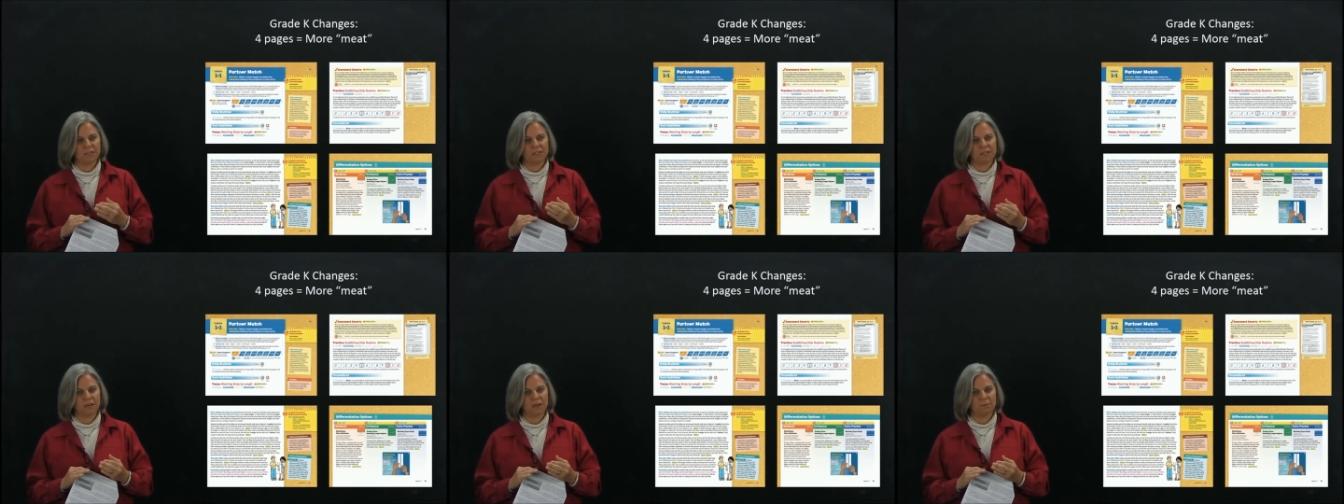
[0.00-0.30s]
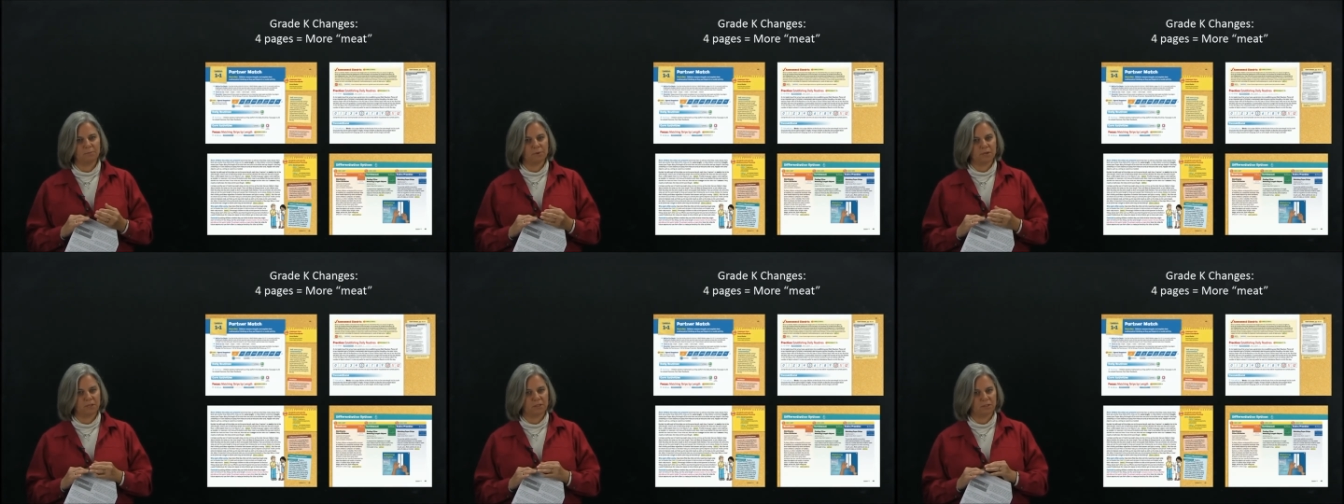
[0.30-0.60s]
to
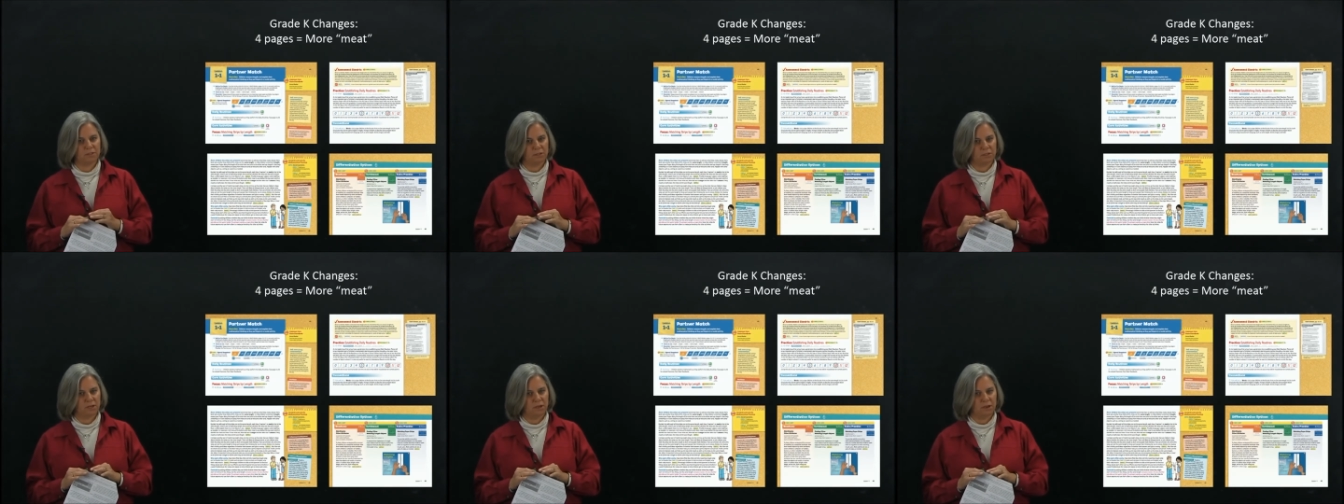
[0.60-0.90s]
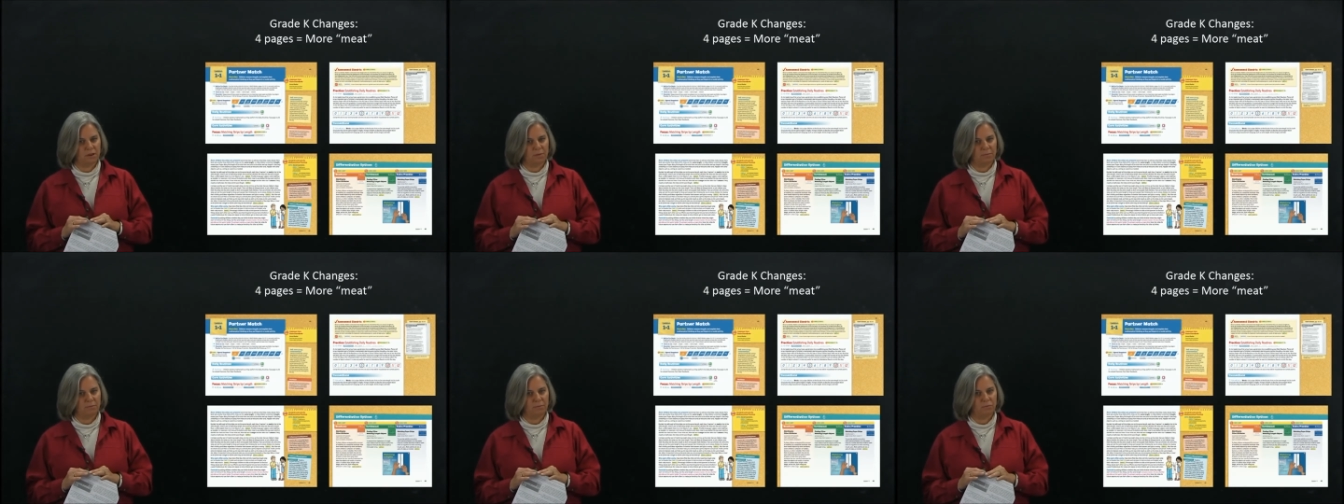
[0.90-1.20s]
help kids
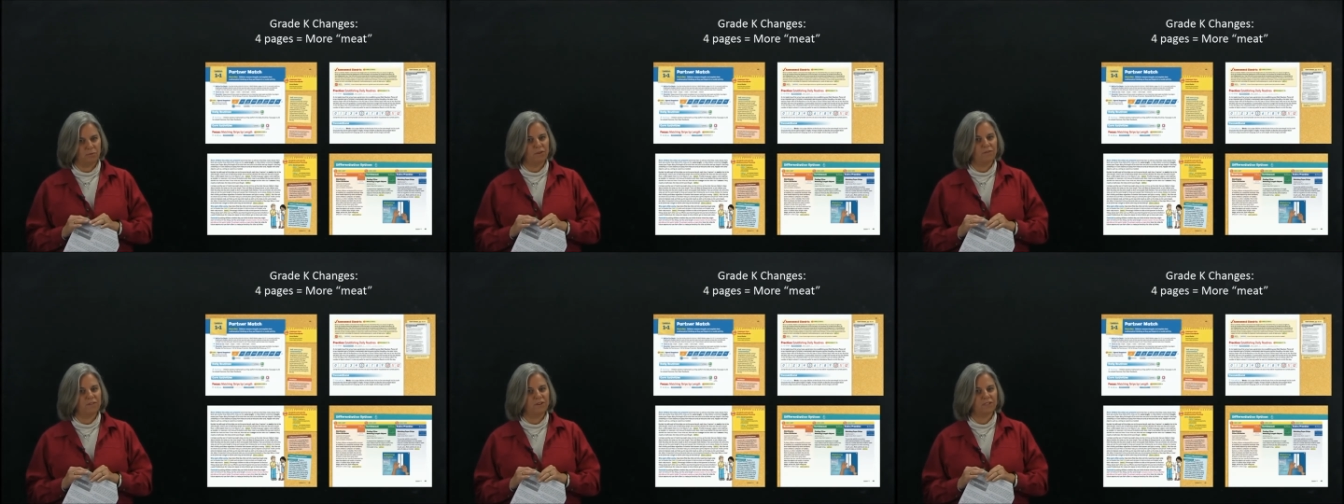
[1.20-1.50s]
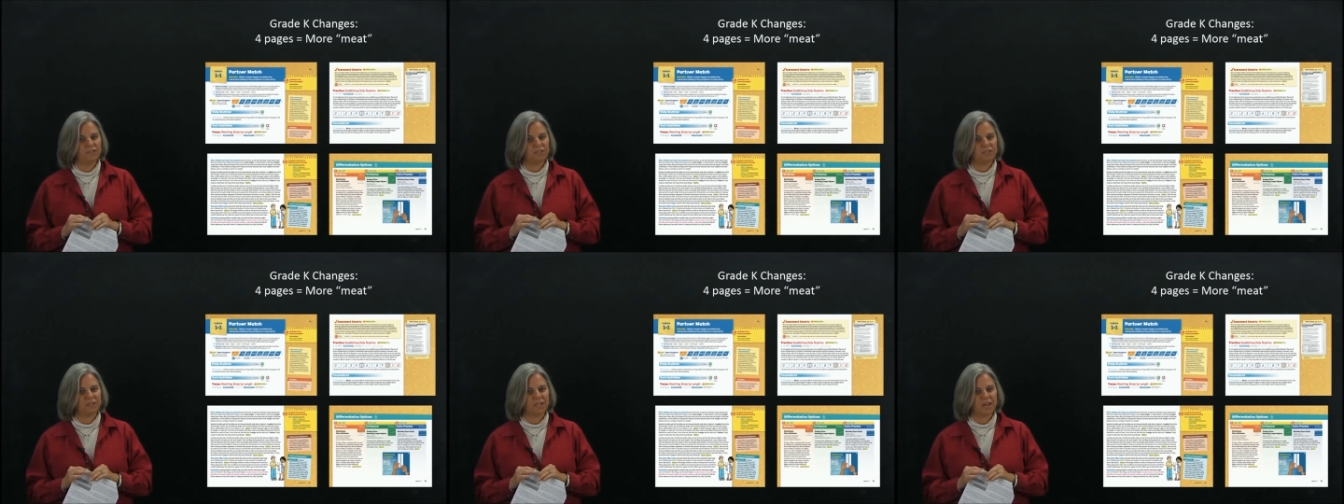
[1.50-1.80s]
um,
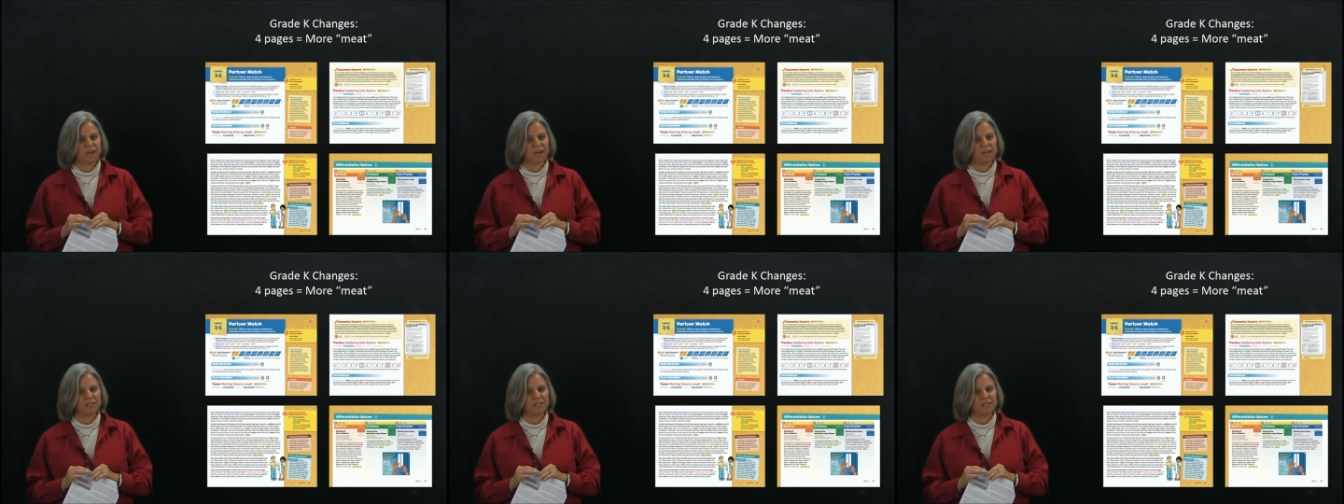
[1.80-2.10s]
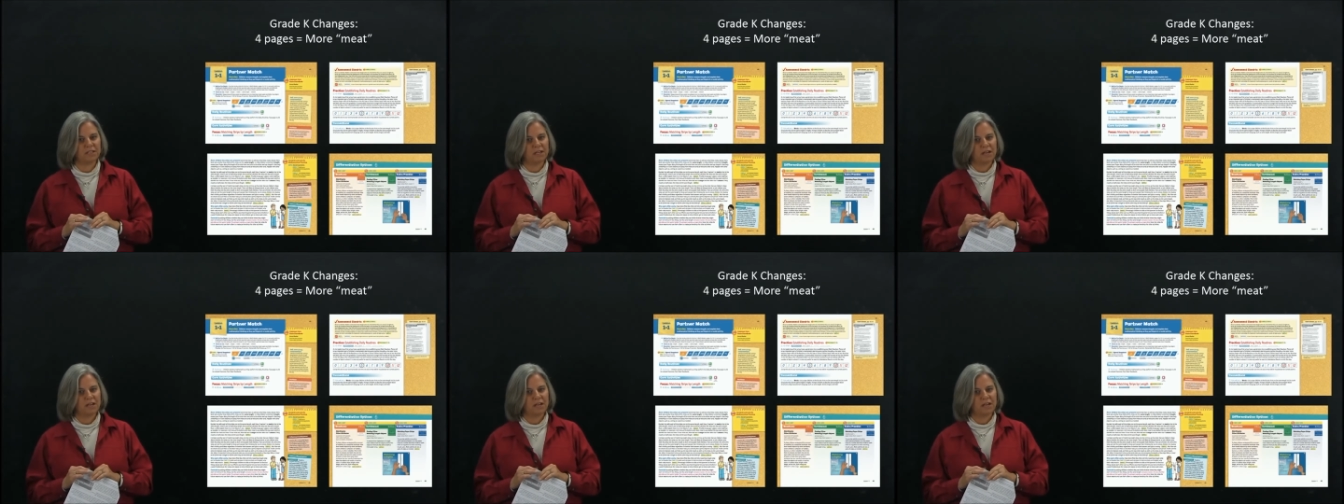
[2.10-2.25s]
revisit that.